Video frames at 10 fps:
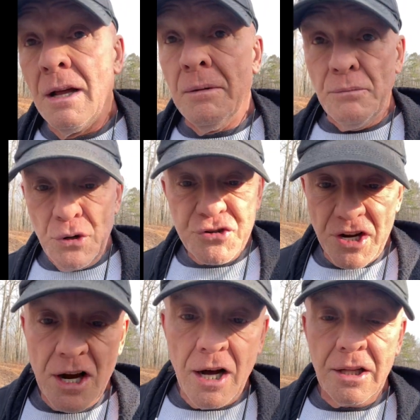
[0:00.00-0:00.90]
music
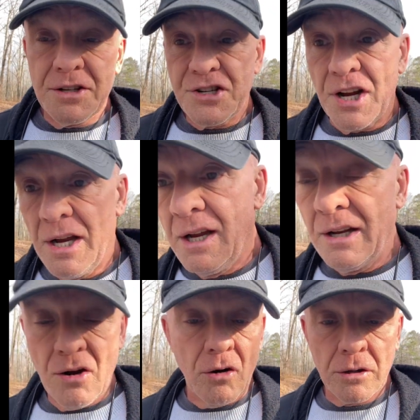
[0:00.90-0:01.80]
college
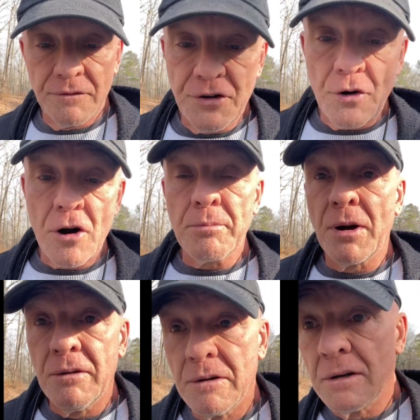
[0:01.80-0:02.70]
in all of Europe
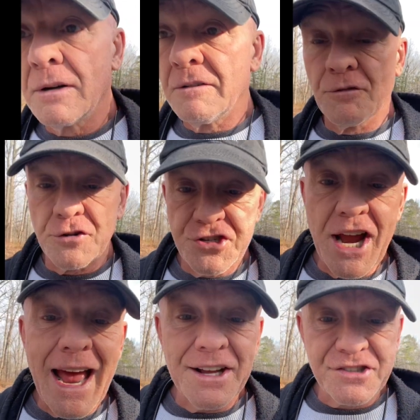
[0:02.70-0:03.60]
for
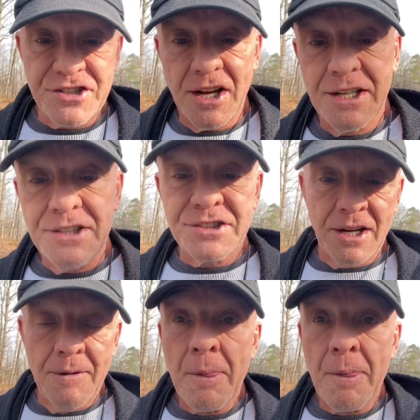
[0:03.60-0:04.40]
jazz studies.